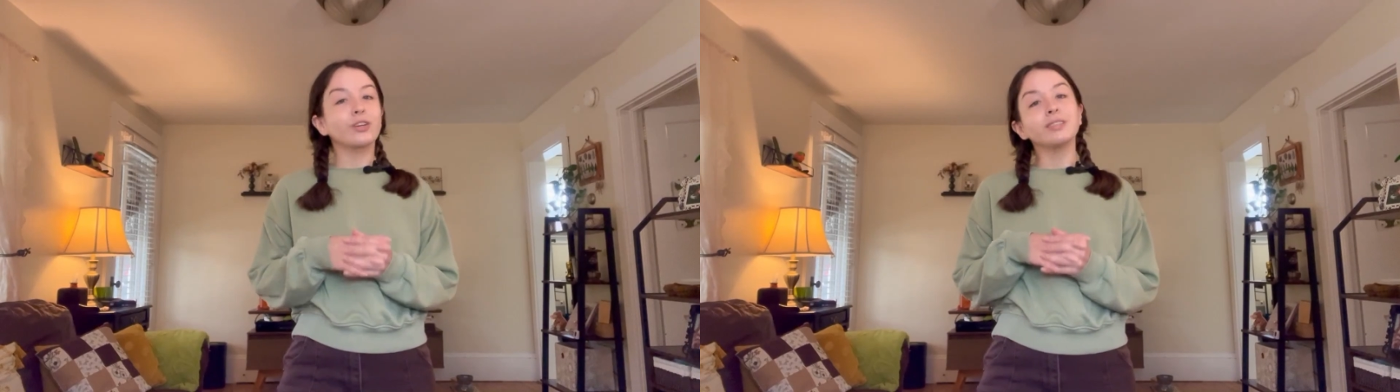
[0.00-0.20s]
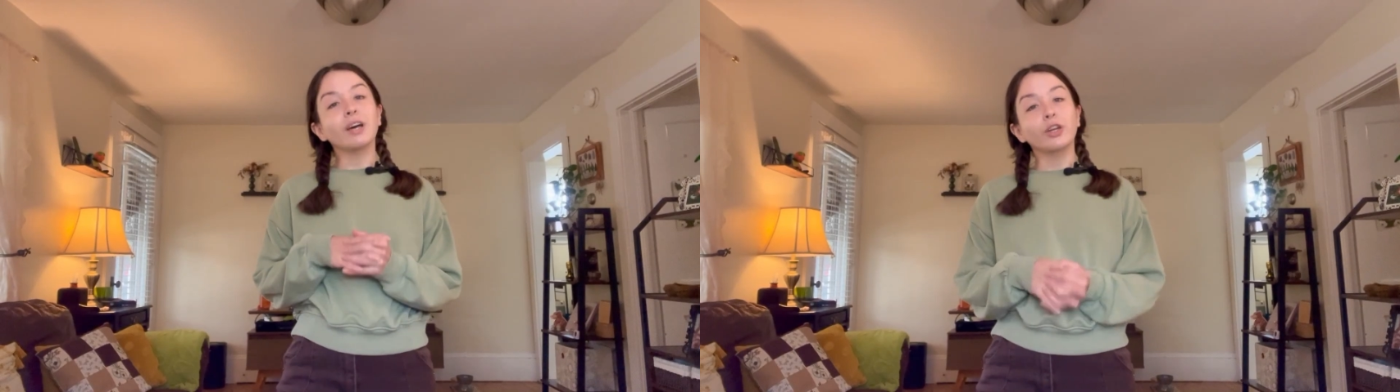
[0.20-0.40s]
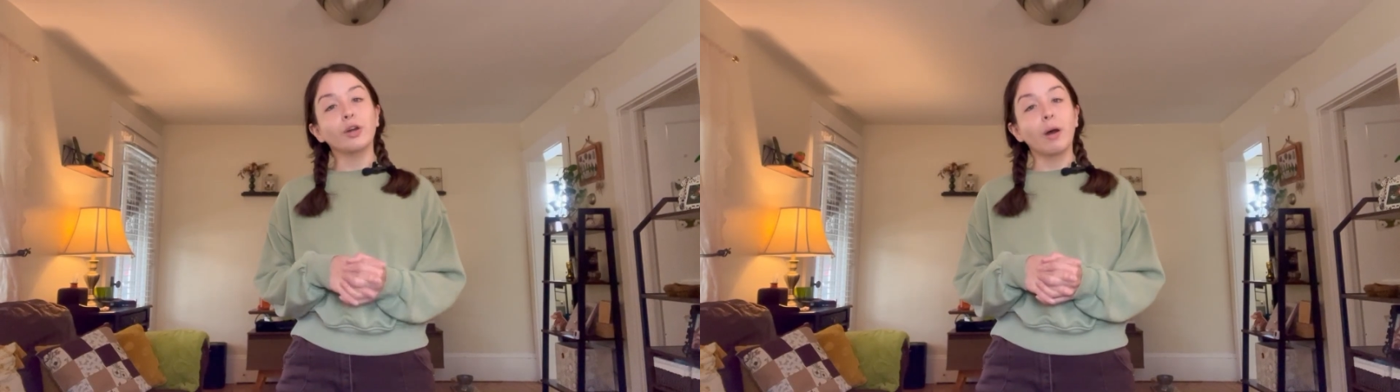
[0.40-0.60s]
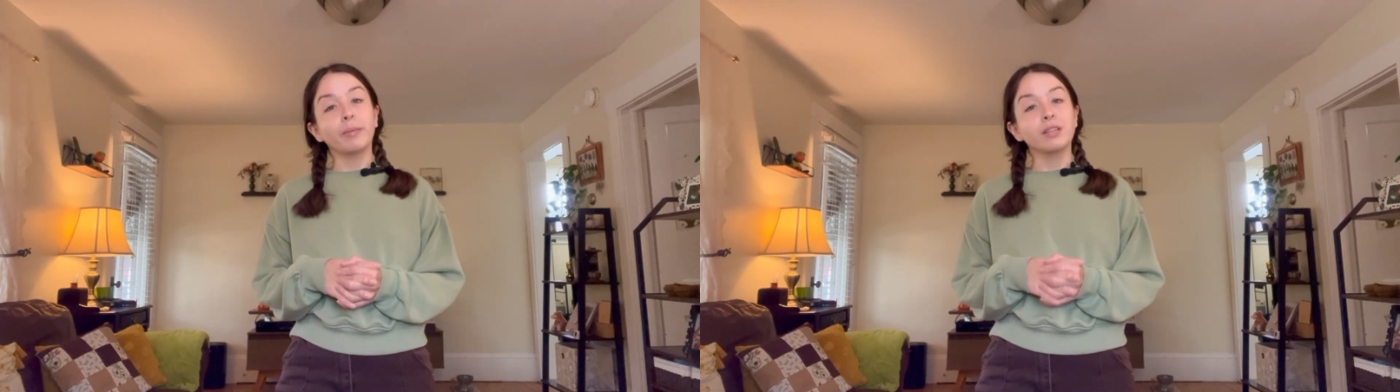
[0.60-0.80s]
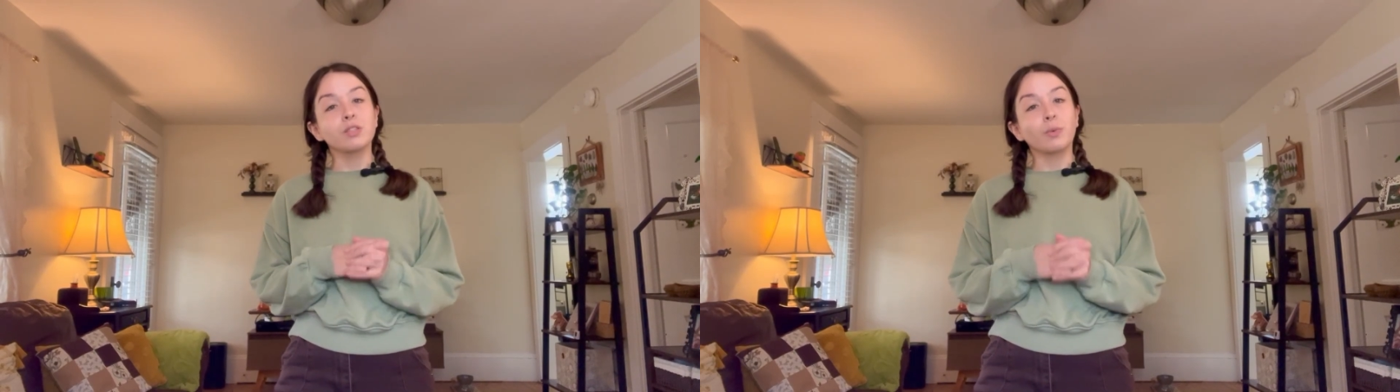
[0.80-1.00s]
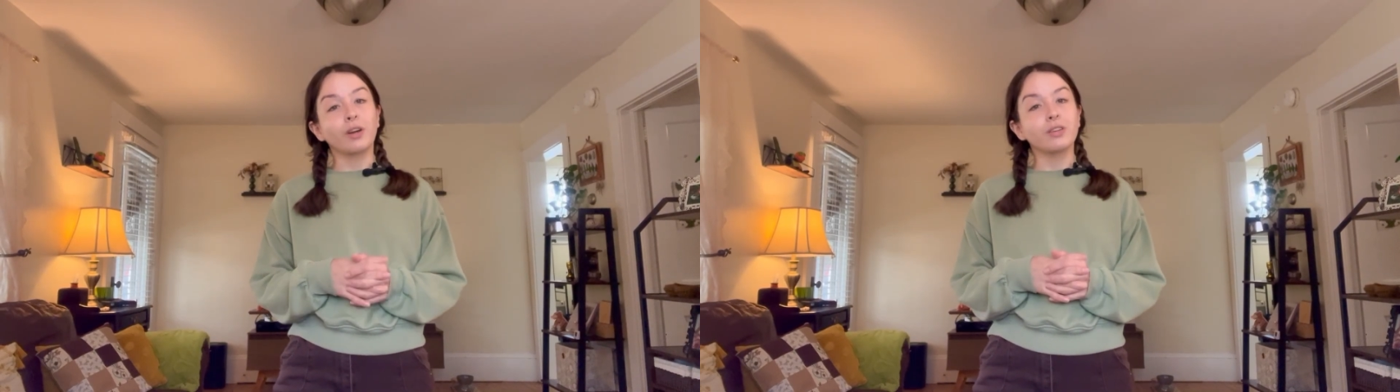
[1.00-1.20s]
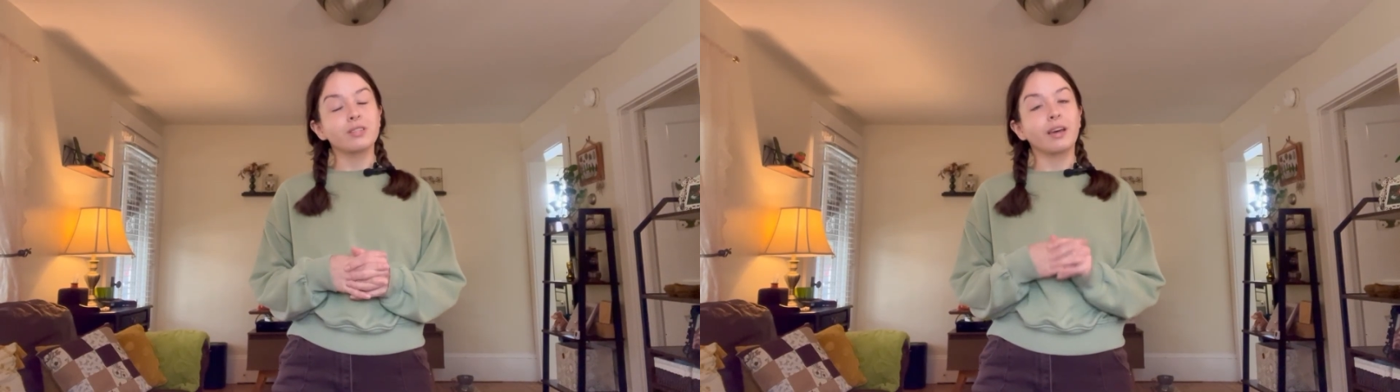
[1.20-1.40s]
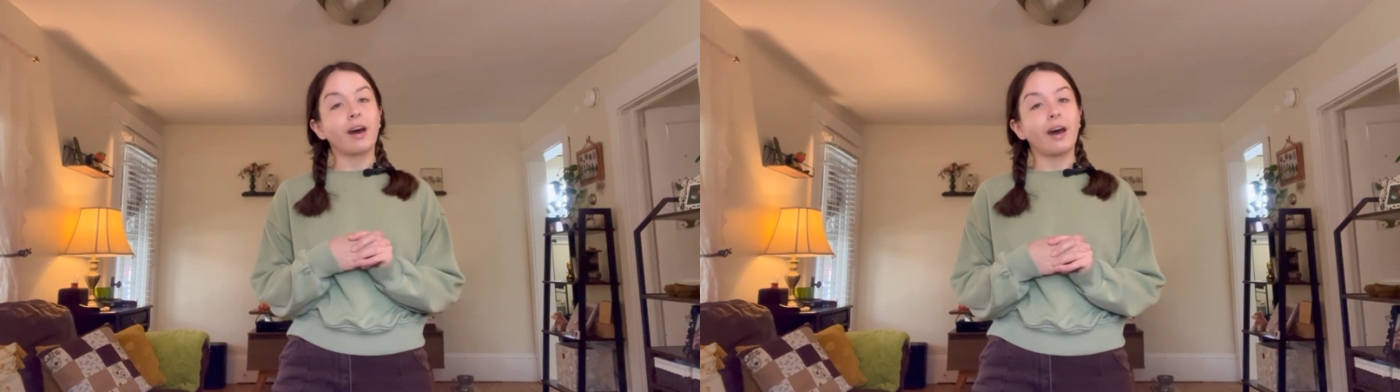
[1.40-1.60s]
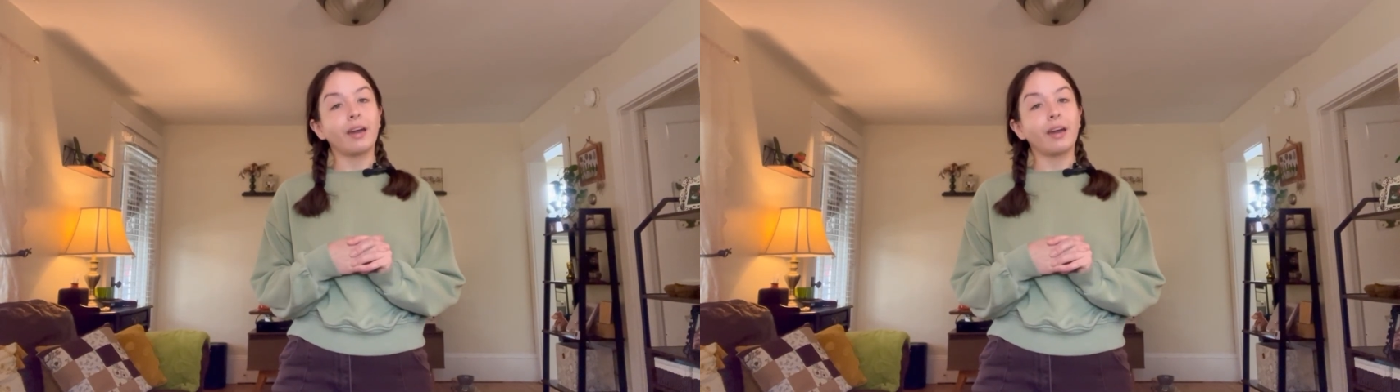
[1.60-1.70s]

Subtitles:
couldn't tell you how many sweaters that I